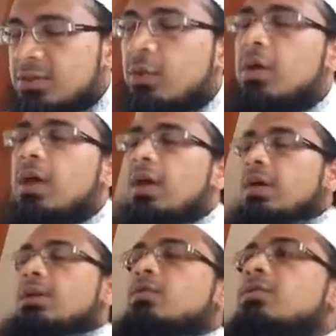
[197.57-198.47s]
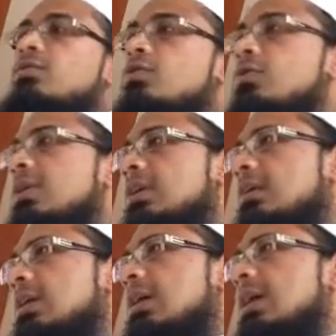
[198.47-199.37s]
So it was
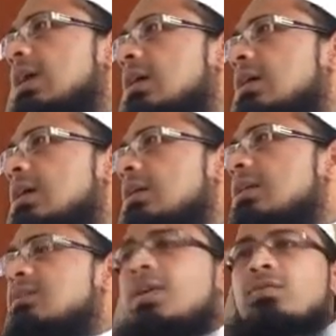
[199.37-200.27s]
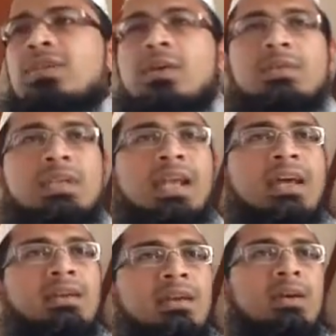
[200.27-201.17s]
usually, I think it's fair to say, it was
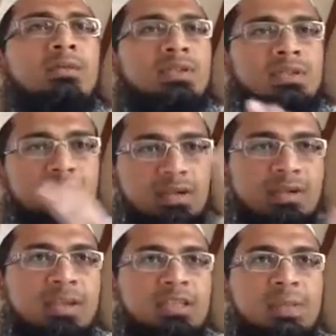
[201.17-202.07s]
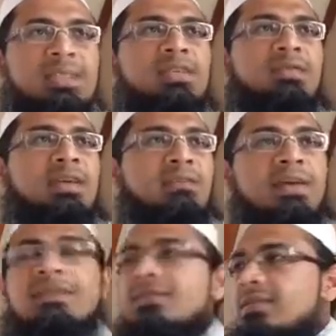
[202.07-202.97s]
aligned around a specific
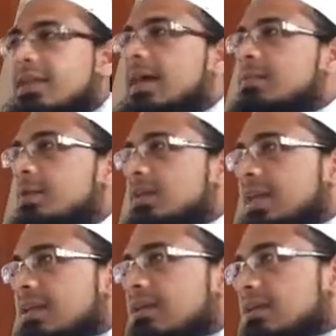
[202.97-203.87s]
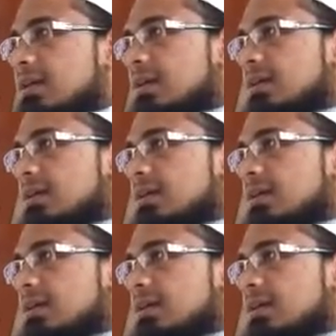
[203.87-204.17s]
event that happened in